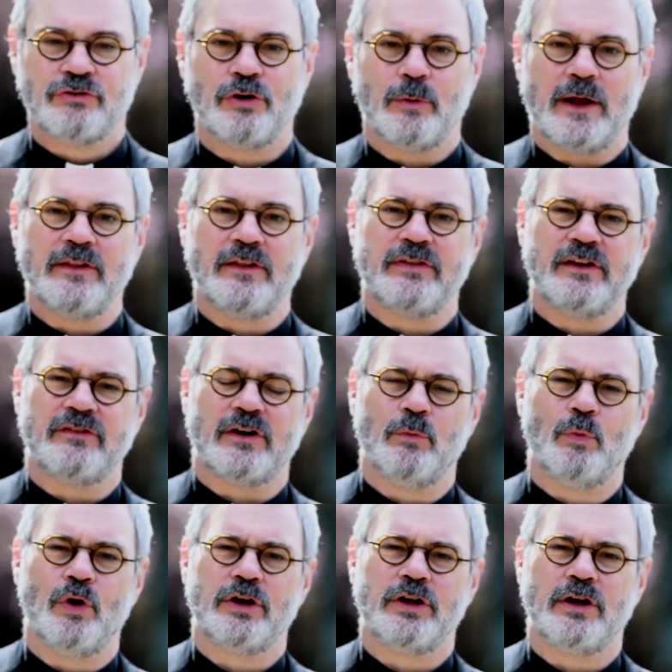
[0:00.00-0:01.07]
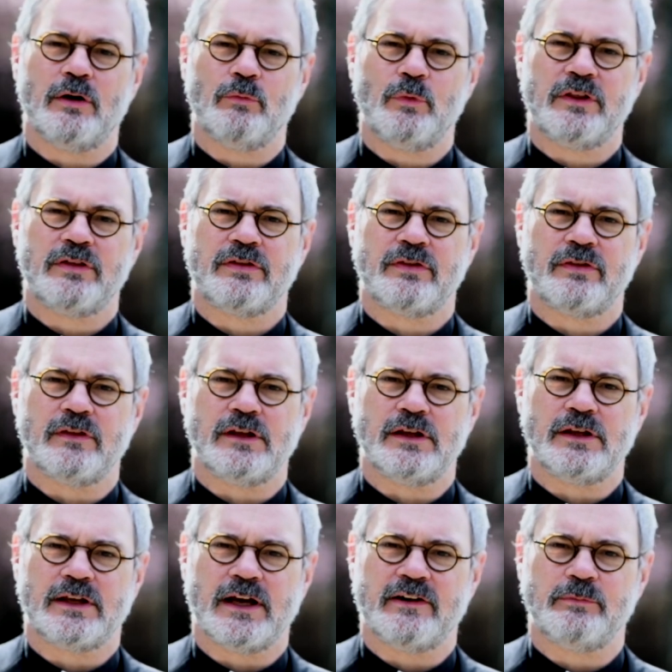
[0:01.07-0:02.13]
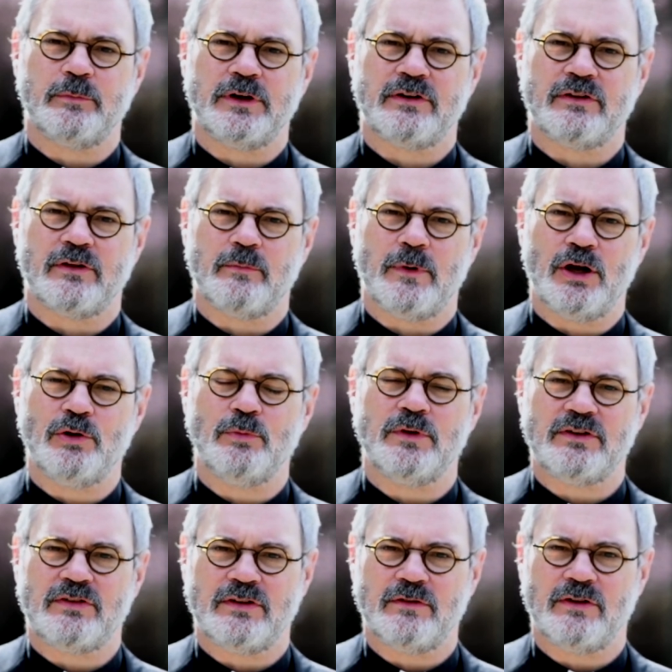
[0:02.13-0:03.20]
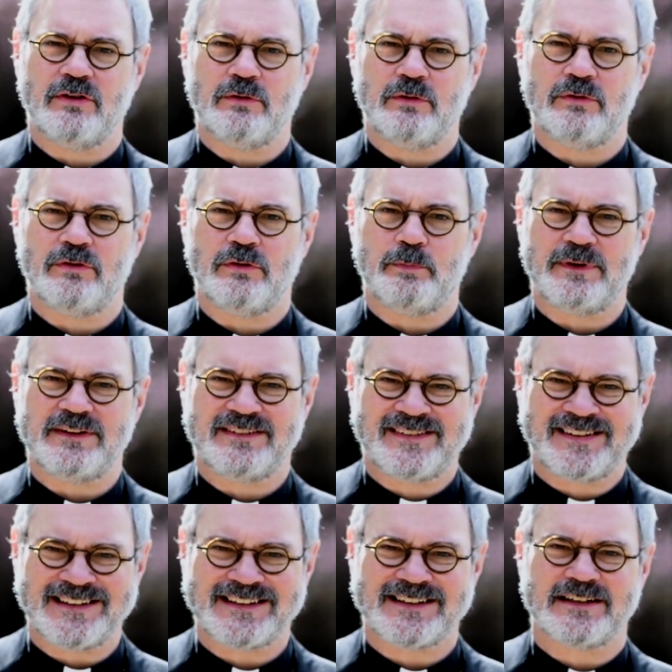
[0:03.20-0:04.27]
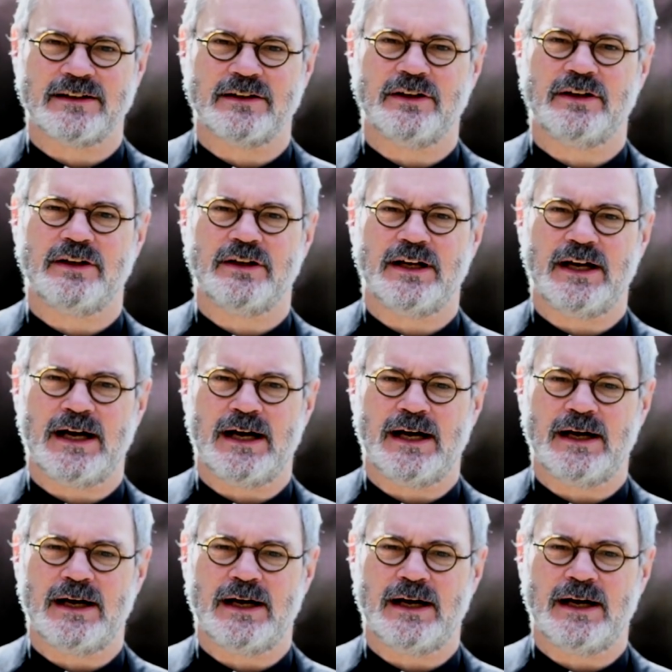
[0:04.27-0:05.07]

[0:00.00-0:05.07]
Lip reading: Two other things I'm working on with the government at the moment in the particular